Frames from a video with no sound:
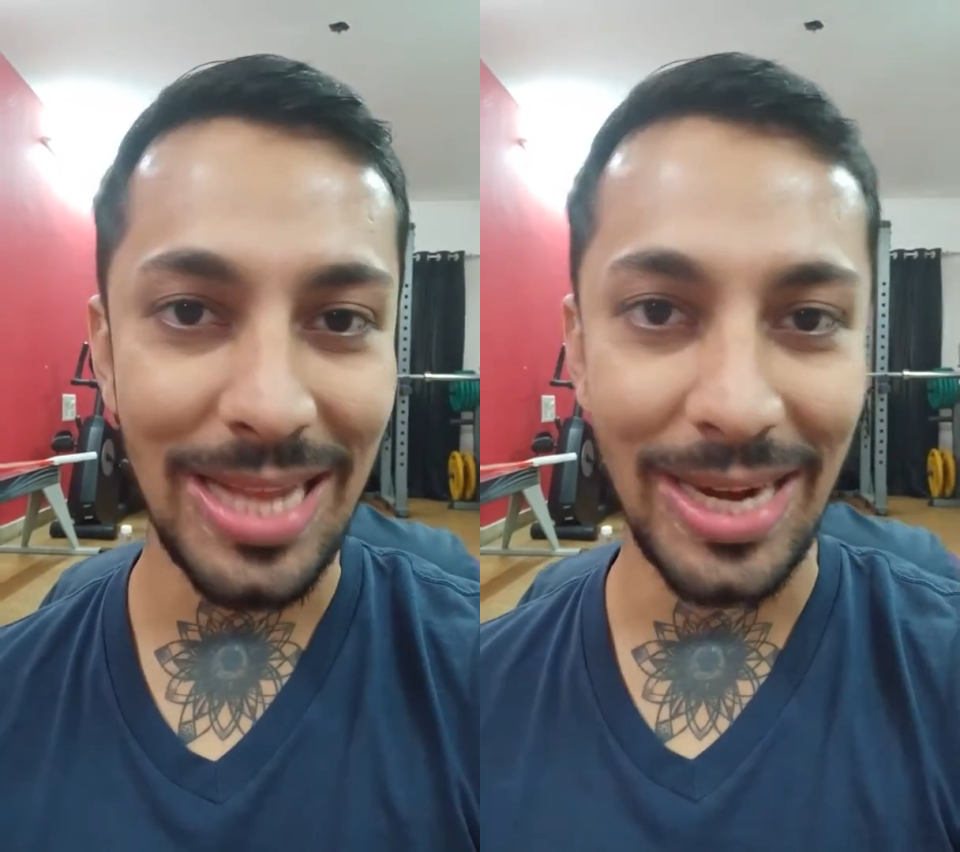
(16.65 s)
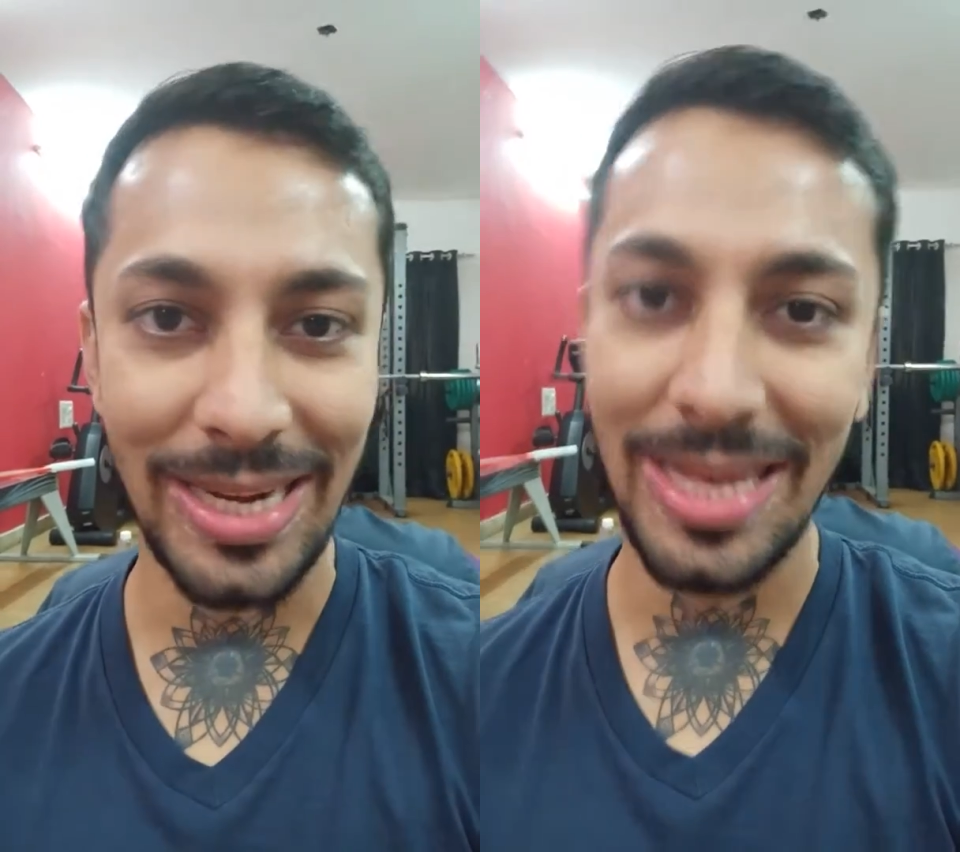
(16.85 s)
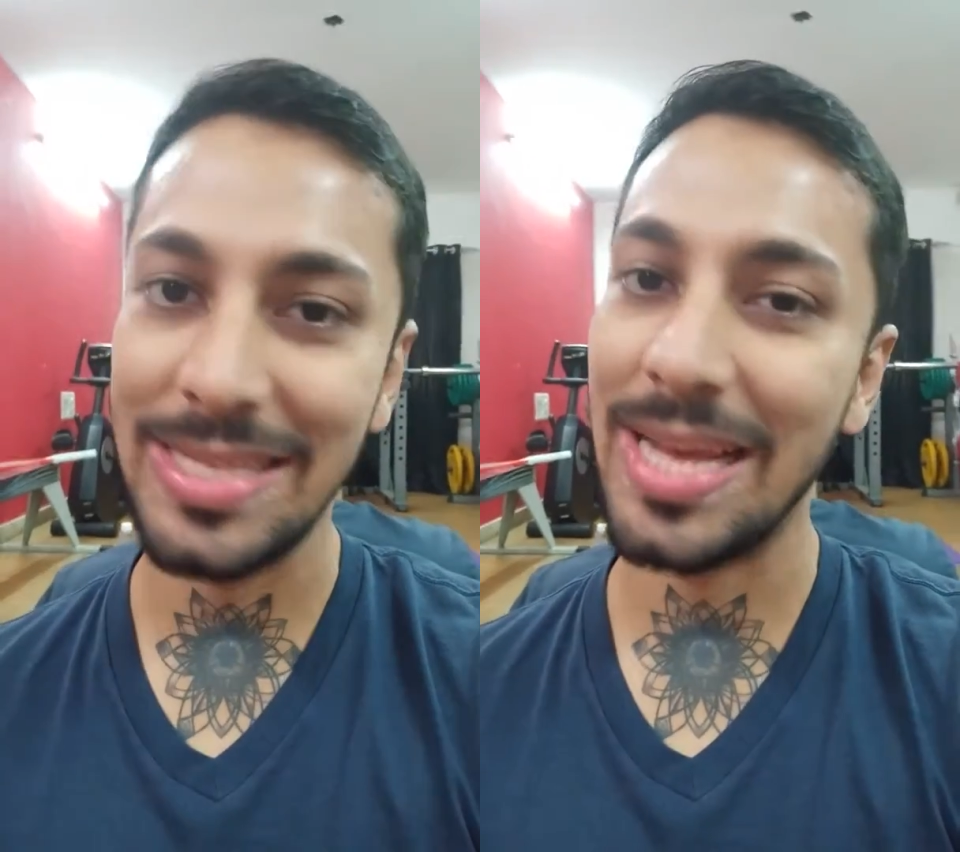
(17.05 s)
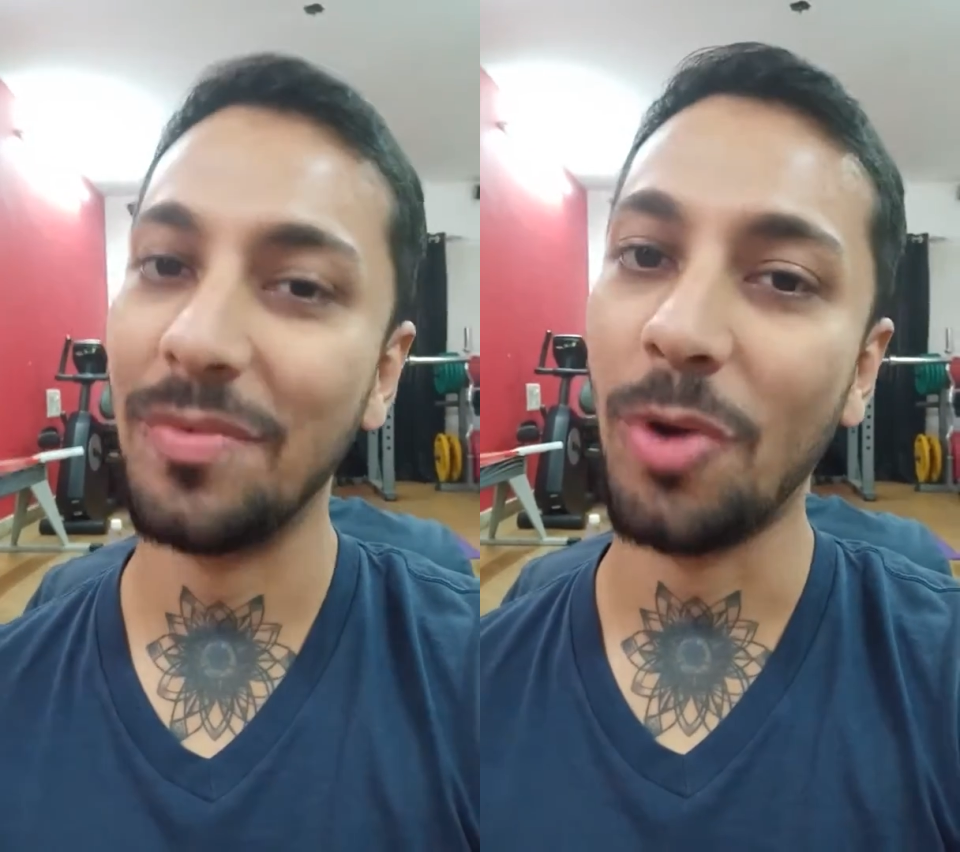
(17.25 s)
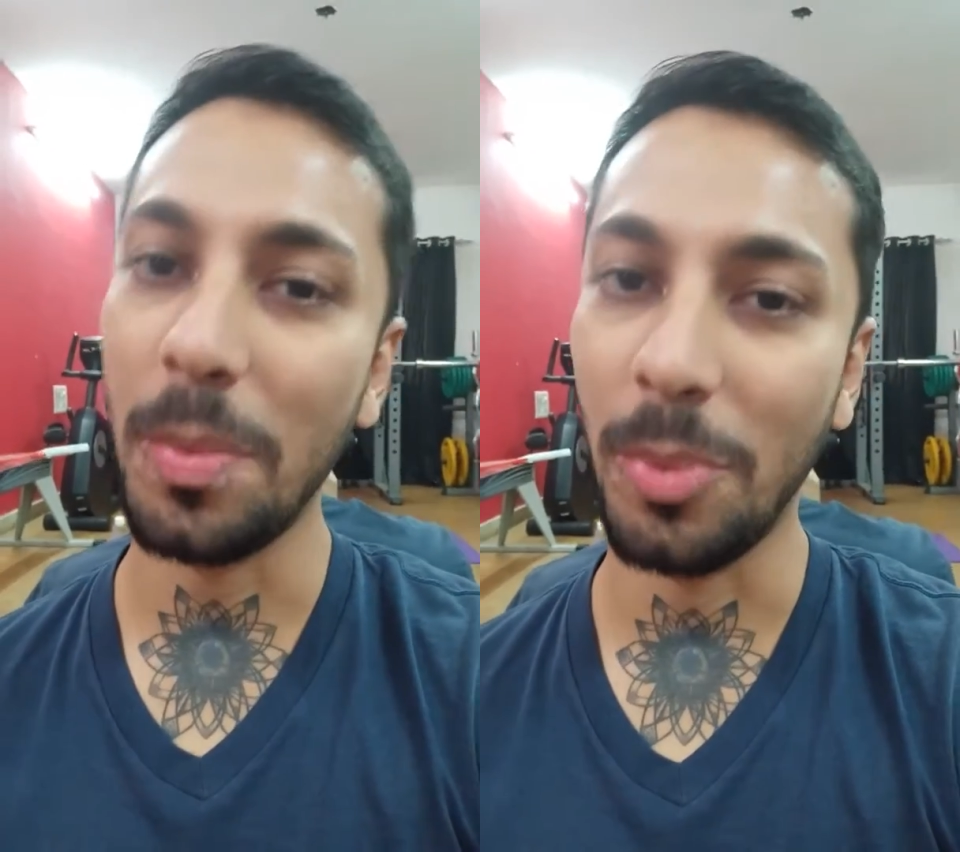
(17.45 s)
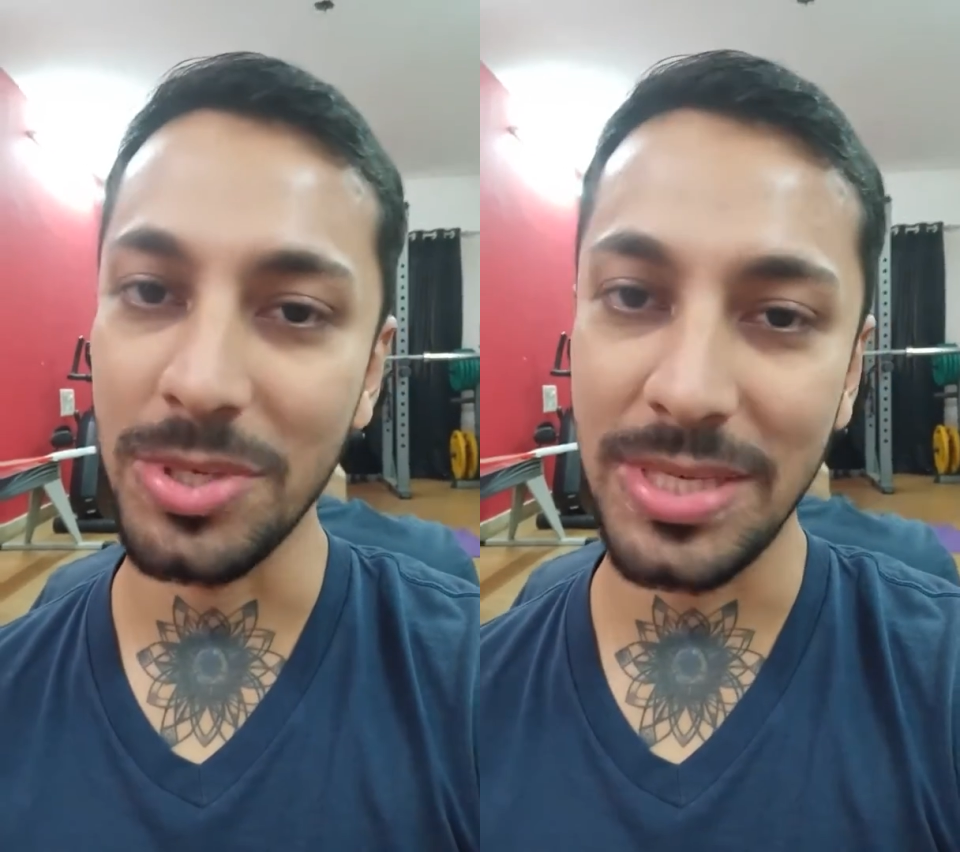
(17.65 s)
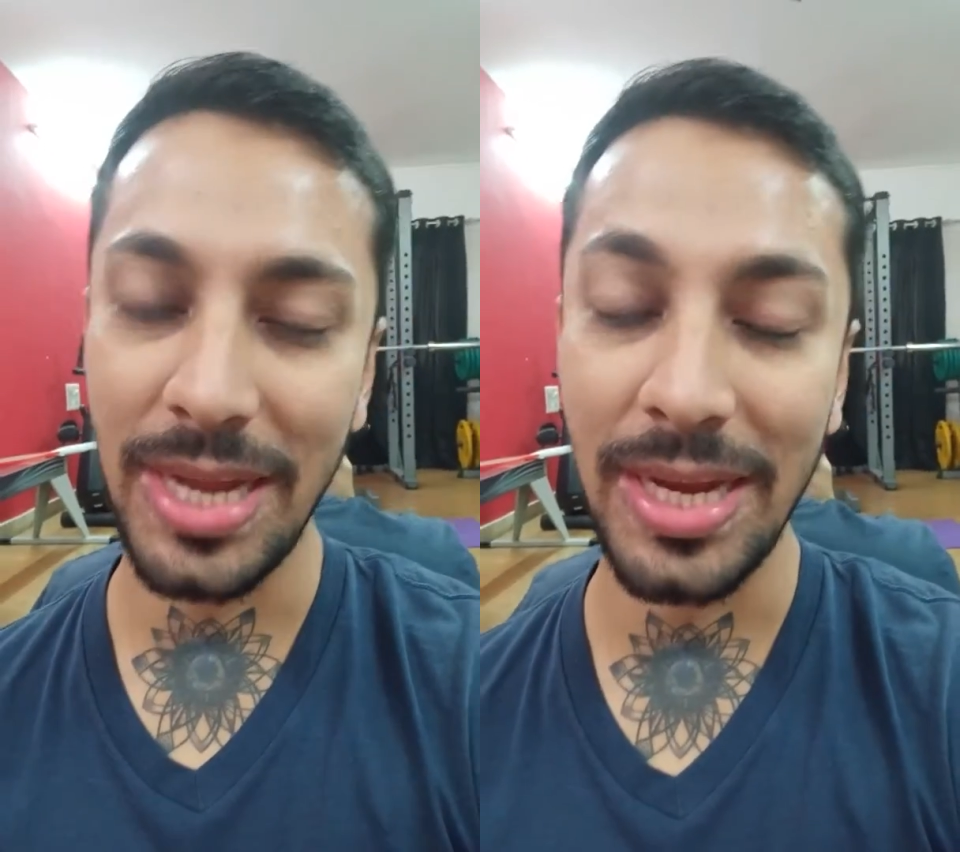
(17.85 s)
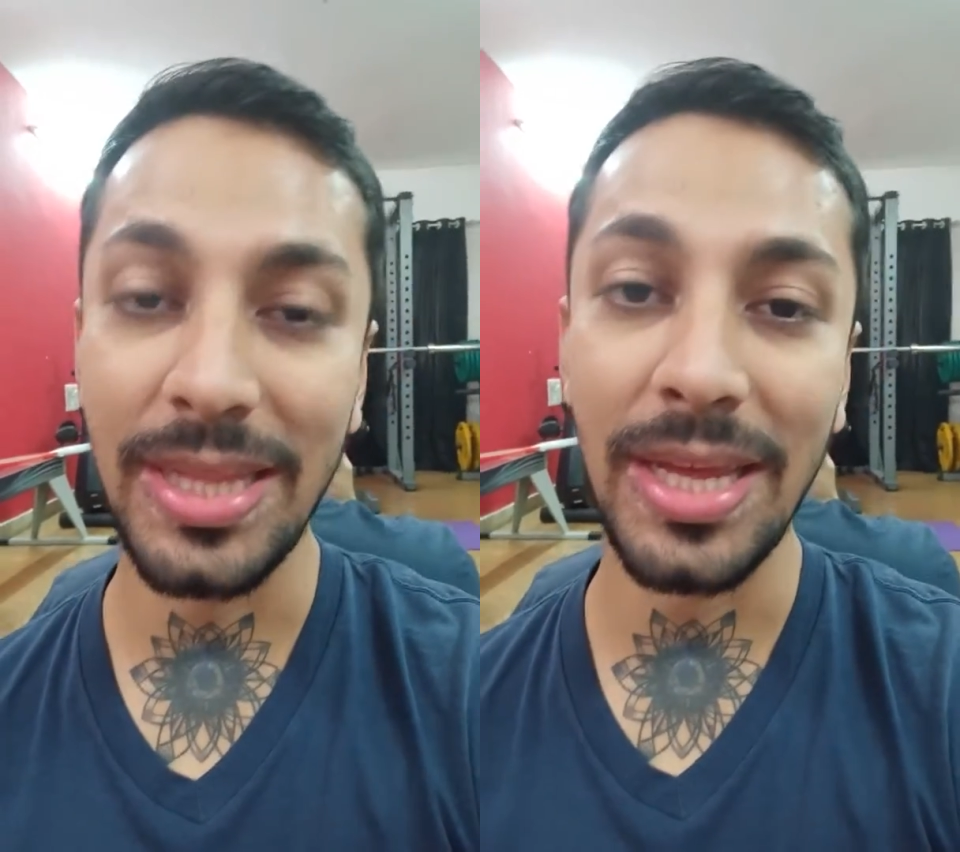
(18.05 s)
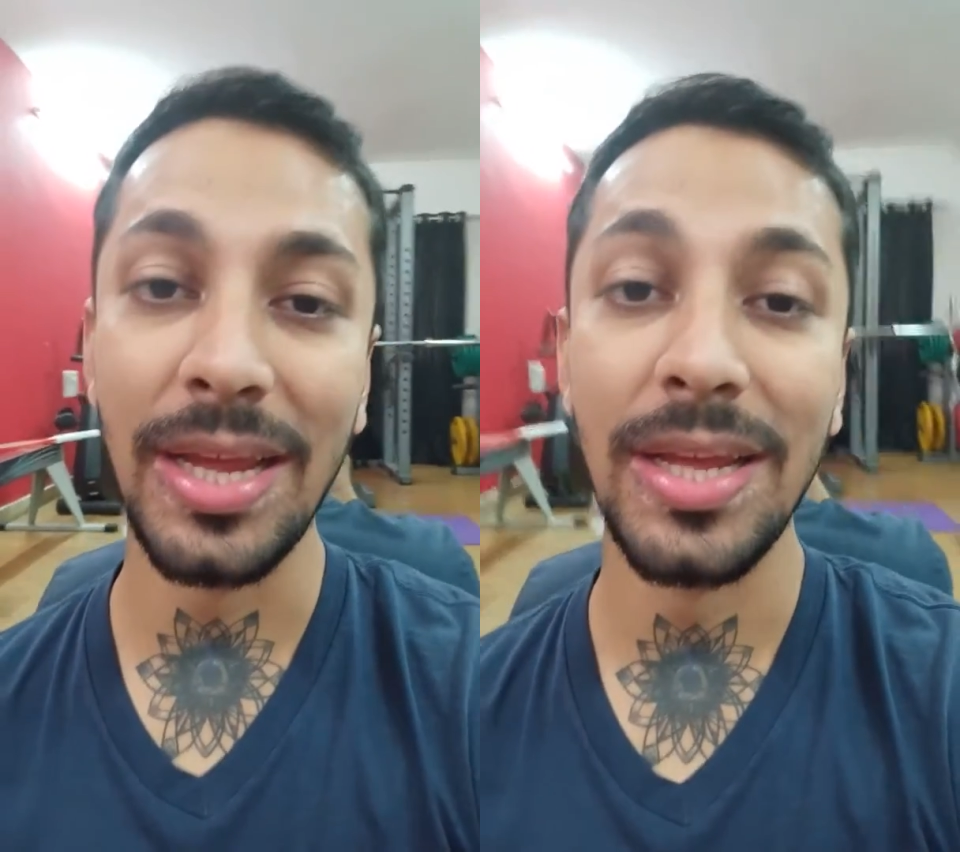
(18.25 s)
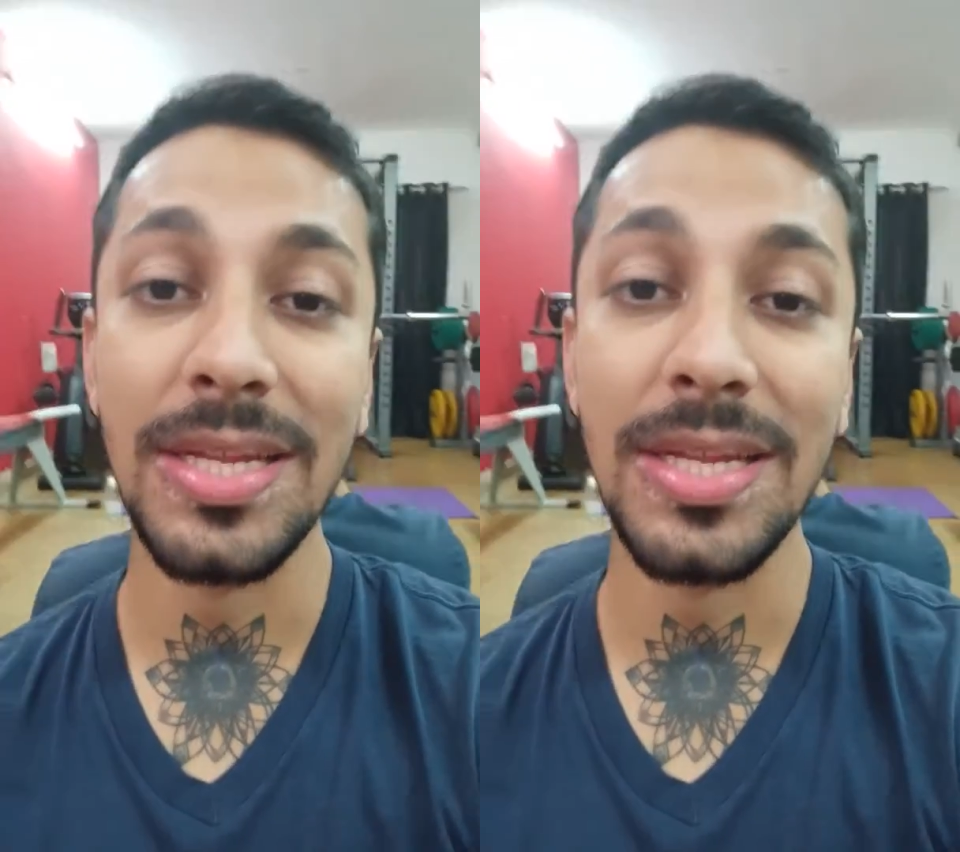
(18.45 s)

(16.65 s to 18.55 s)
9 days I have not posted anything.